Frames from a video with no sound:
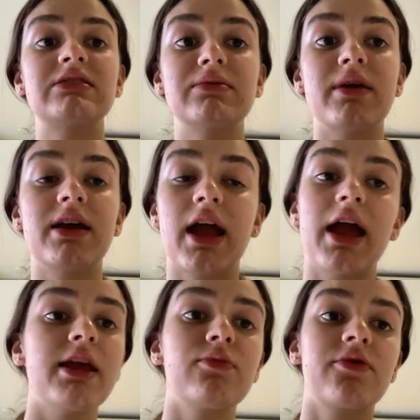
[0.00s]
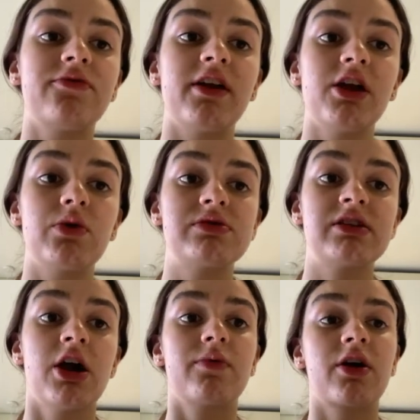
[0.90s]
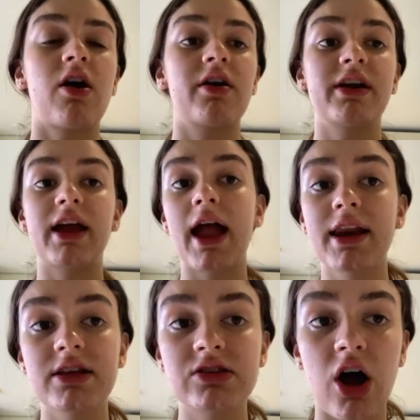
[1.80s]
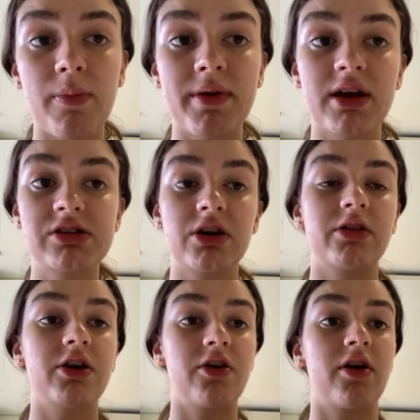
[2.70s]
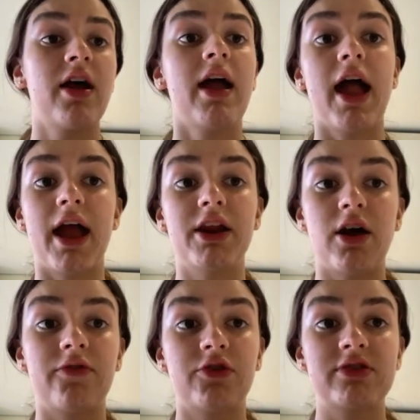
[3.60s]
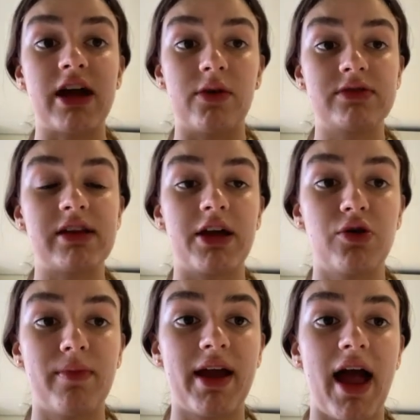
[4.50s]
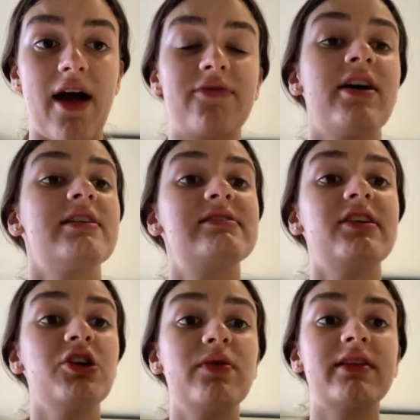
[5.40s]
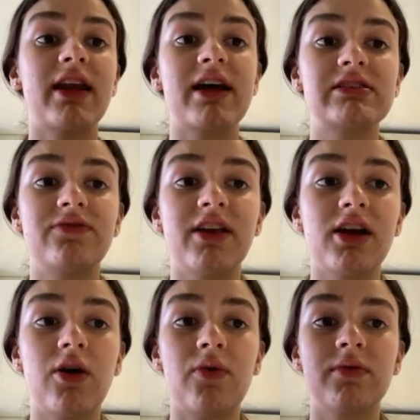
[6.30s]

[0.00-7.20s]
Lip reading: make any more videos regarding any topic to clear any of your doubts that you may have. See you in the next video.